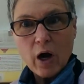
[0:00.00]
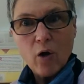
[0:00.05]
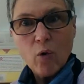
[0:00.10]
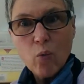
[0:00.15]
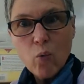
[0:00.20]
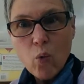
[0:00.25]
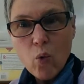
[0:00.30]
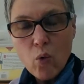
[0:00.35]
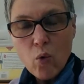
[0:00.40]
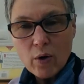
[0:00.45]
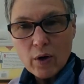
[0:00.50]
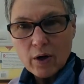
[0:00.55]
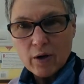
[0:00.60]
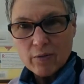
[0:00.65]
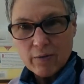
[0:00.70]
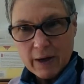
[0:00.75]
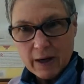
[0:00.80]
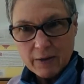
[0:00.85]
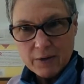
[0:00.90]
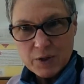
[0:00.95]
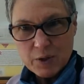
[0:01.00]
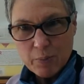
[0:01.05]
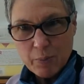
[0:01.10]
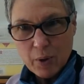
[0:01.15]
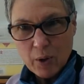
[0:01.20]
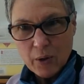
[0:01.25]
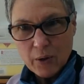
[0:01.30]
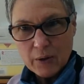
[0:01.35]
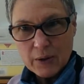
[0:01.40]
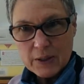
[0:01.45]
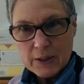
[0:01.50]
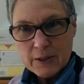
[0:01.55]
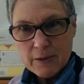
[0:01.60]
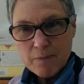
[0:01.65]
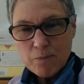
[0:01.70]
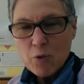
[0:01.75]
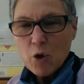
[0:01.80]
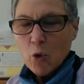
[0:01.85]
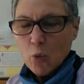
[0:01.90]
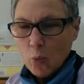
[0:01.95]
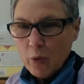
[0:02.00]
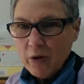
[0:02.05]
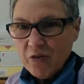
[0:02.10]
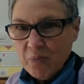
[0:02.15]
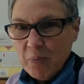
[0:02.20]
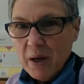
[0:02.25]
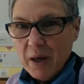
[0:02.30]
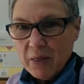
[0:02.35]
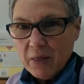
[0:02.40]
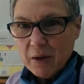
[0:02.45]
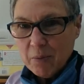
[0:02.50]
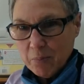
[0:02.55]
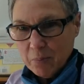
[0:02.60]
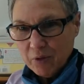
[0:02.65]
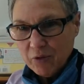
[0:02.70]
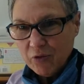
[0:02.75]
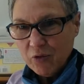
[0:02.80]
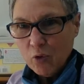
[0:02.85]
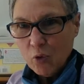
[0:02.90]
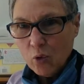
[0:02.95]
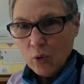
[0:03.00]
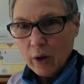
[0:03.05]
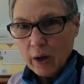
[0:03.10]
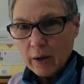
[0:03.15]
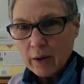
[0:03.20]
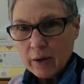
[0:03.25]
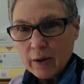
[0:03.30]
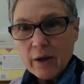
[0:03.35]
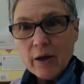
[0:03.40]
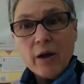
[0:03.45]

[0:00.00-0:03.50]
a walk around a pond. We've met them before.